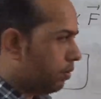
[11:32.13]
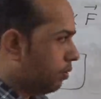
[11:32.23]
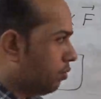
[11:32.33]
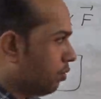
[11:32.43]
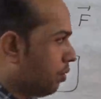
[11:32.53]

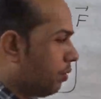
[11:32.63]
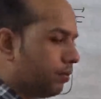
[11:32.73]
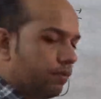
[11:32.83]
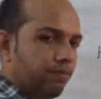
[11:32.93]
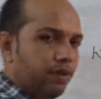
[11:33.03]
So
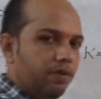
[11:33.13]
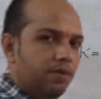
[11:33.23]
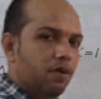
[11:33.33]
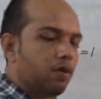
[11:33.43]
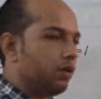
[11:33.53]
when we
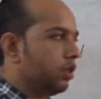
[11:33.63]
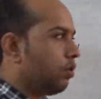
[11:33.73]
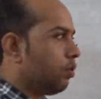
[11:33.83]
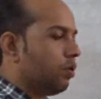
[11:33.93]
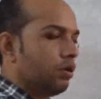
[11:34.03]
walk on the
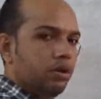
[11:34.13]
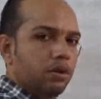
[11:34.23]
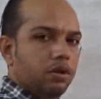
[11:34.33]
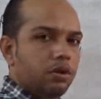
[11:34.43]
road,